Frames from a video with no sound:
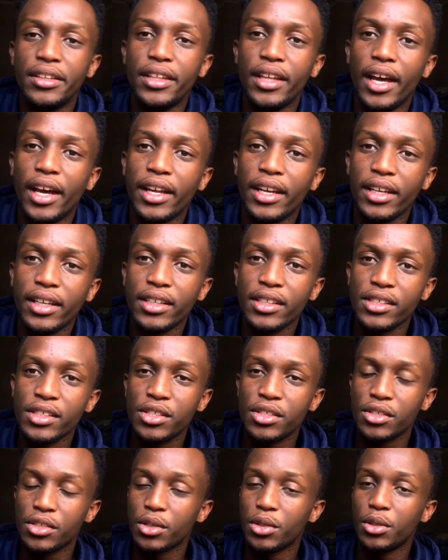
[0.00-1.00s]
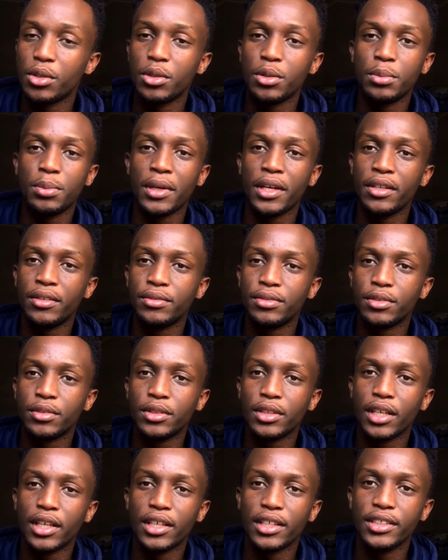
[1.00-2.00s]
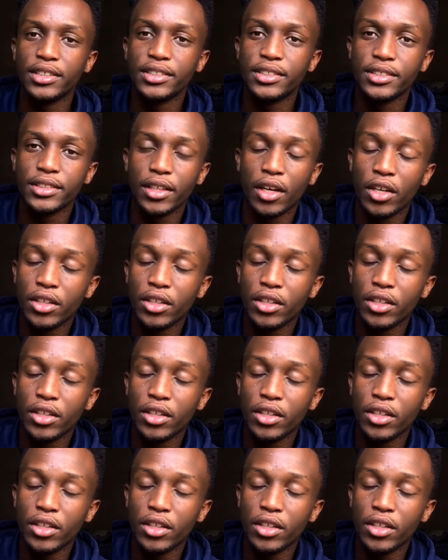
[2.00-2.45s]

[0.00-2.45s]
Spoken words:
That is is so painful, guys.